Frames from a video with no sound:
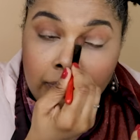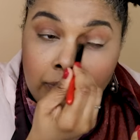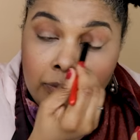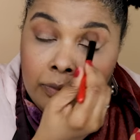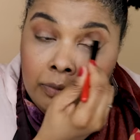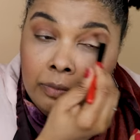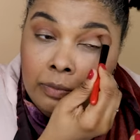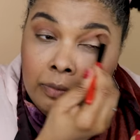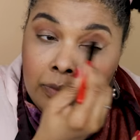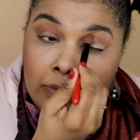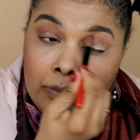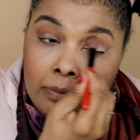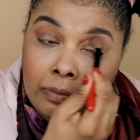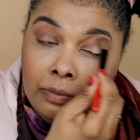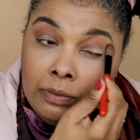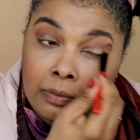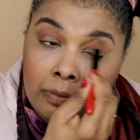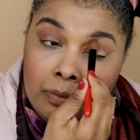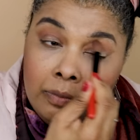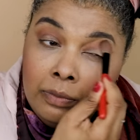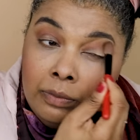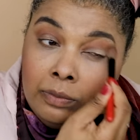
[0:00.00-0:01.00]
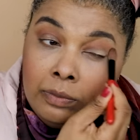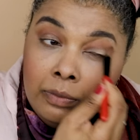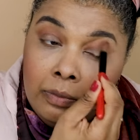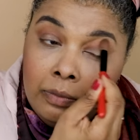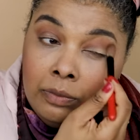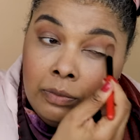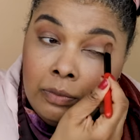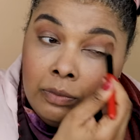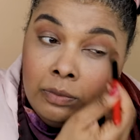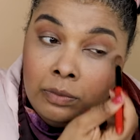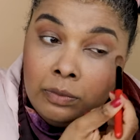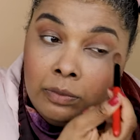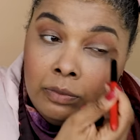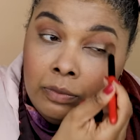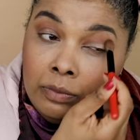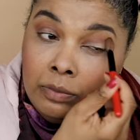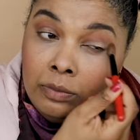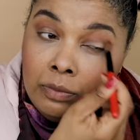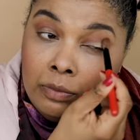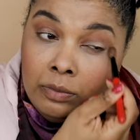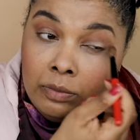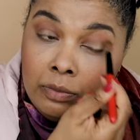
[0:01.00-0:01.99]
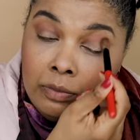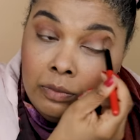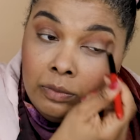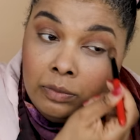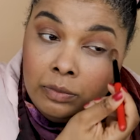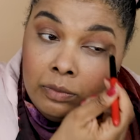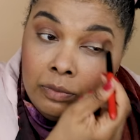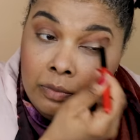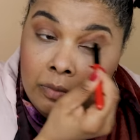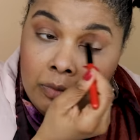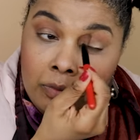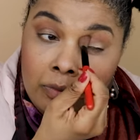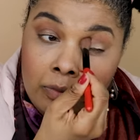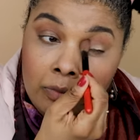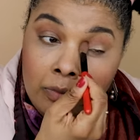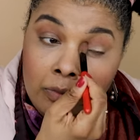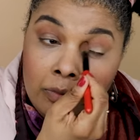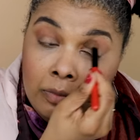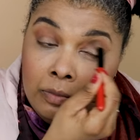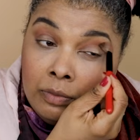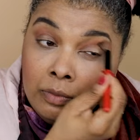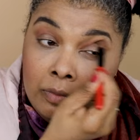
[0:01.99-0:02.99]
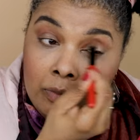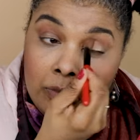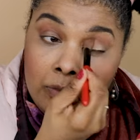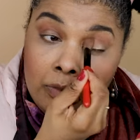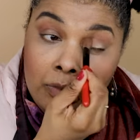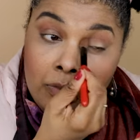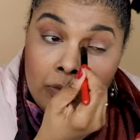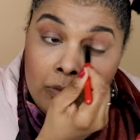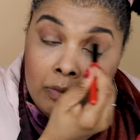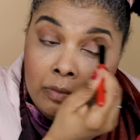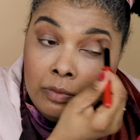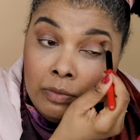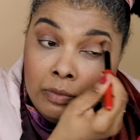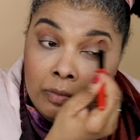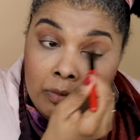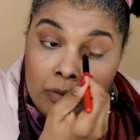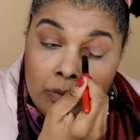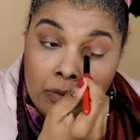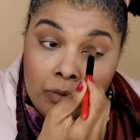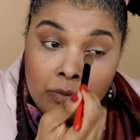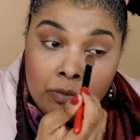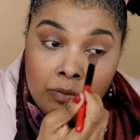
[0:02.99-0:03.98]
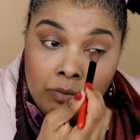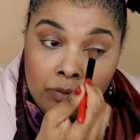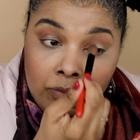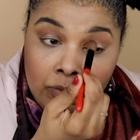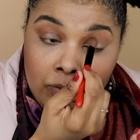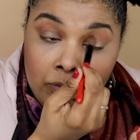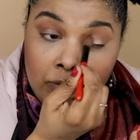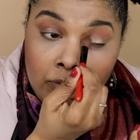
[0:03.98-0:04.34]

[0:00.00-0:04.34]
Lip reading: [no speech]